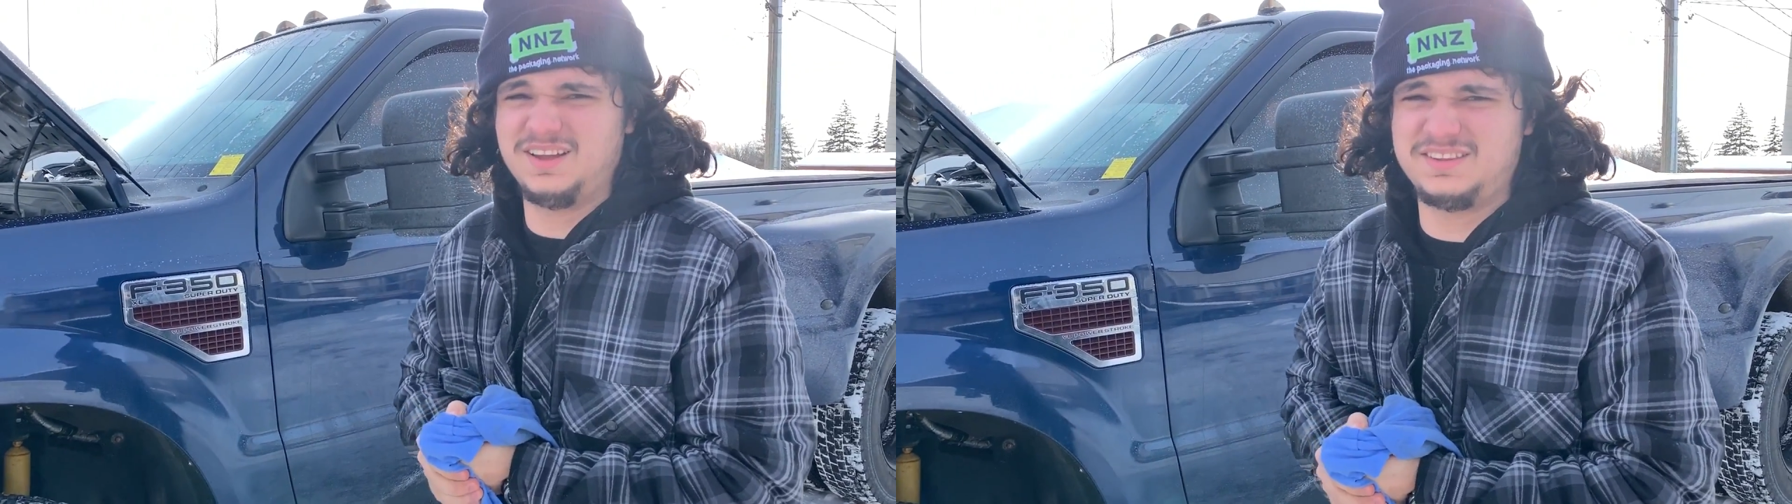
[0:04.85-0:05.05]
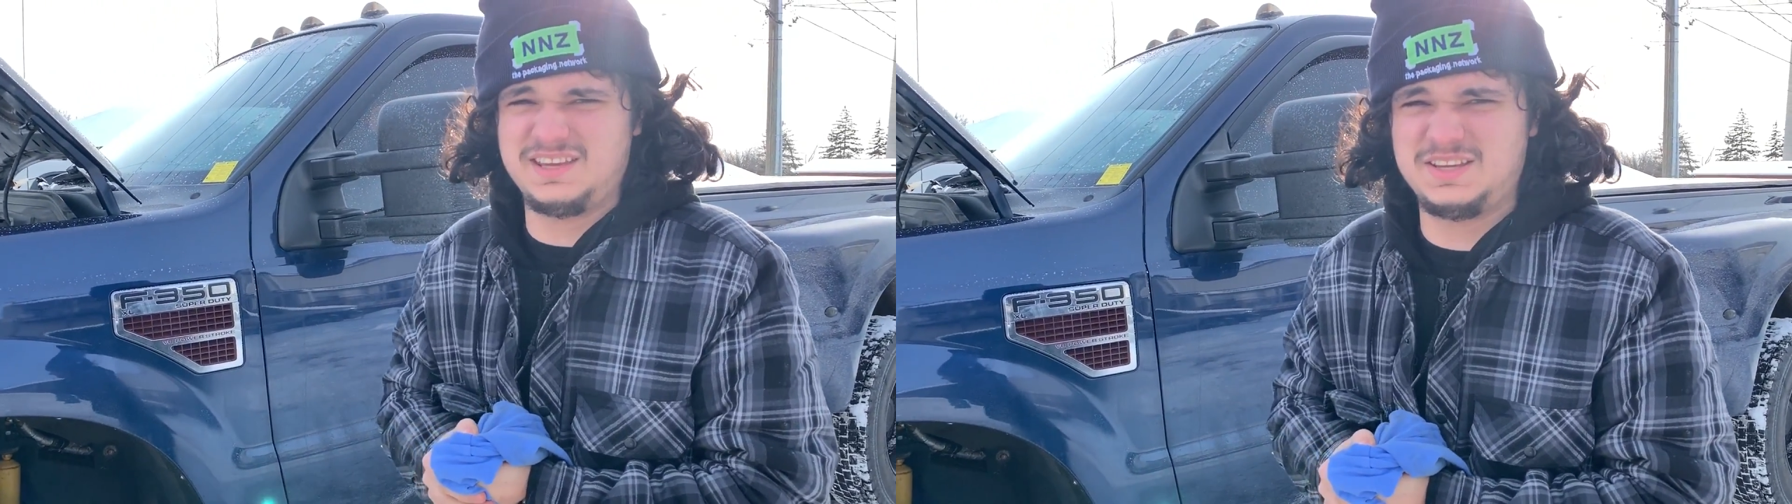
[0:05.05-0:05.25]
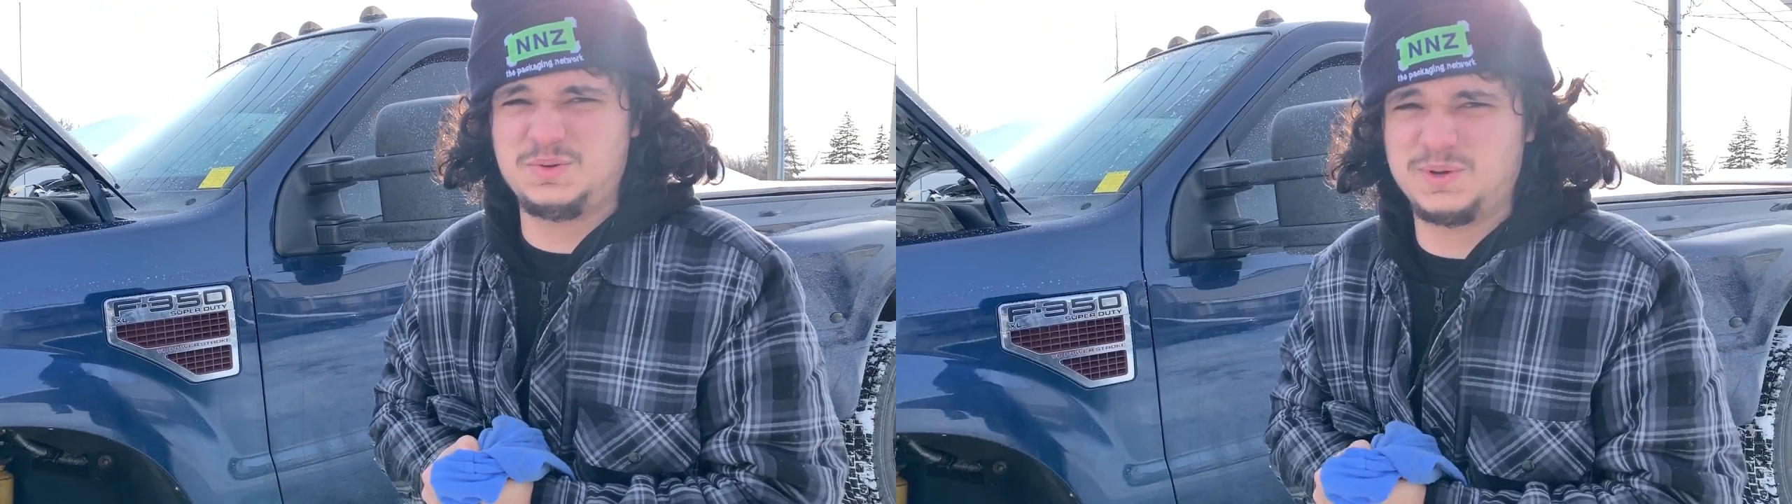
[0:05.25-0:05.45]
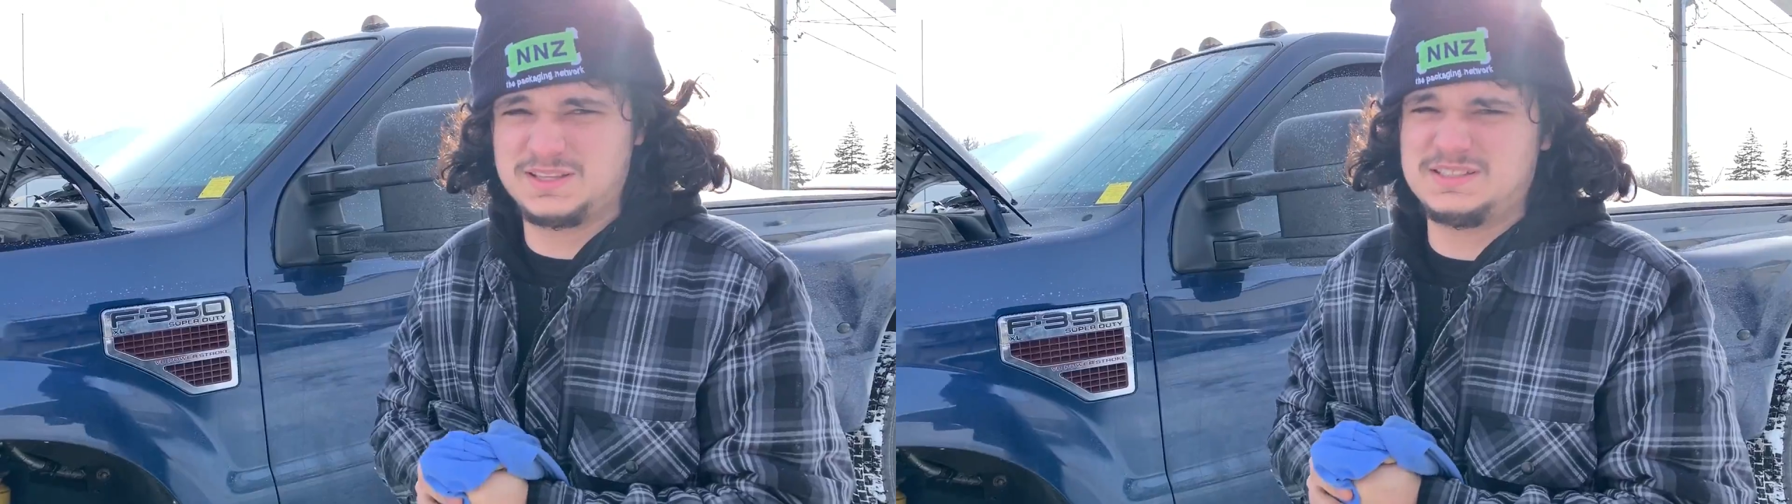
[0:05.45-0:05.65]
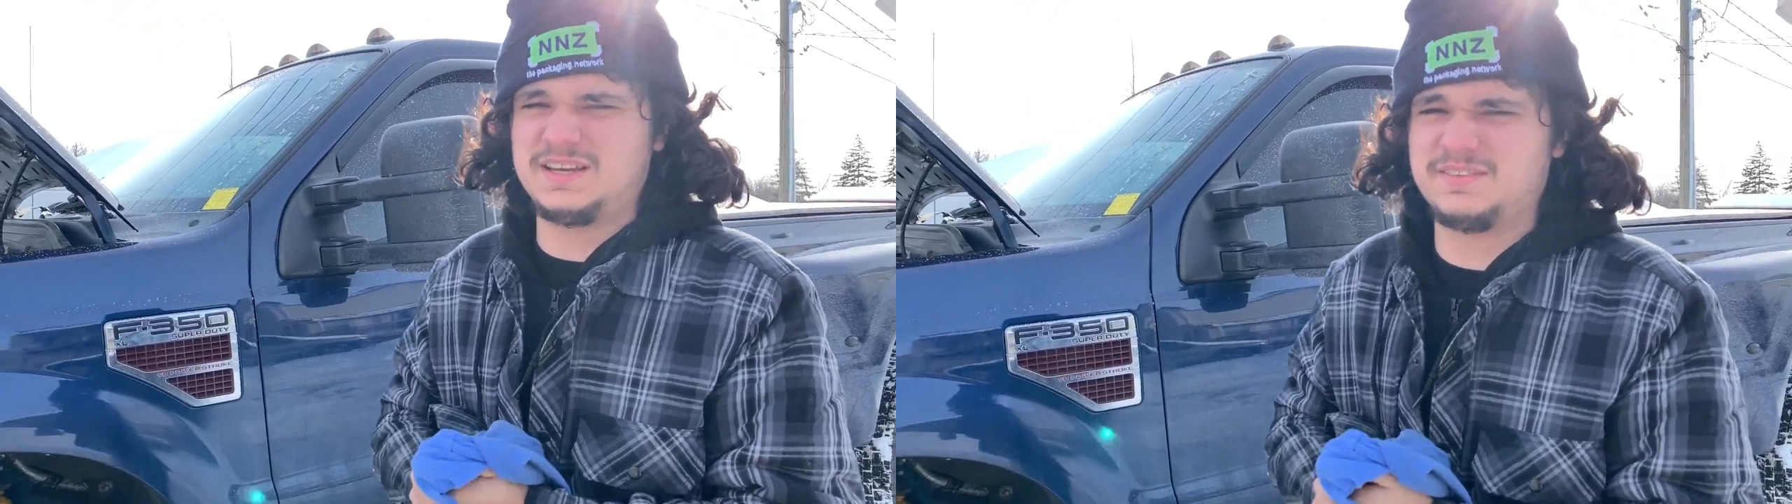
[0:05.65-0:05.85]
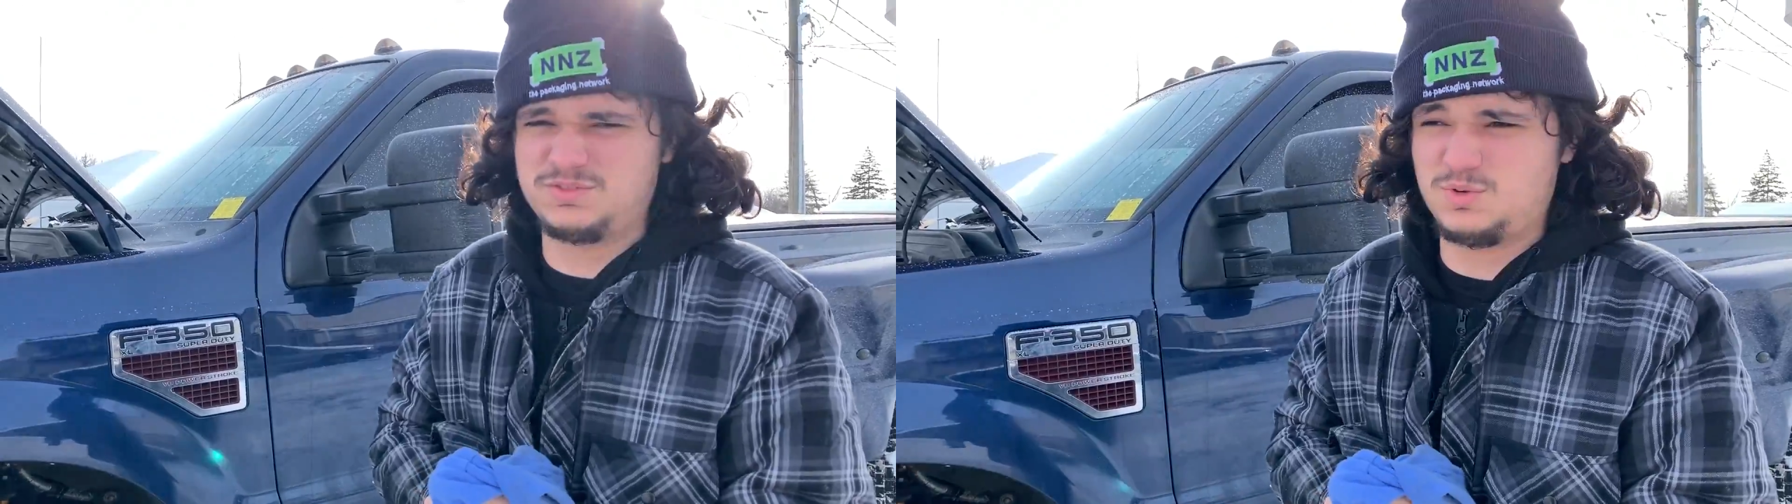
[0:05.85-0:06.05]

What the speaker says: a day when it's negative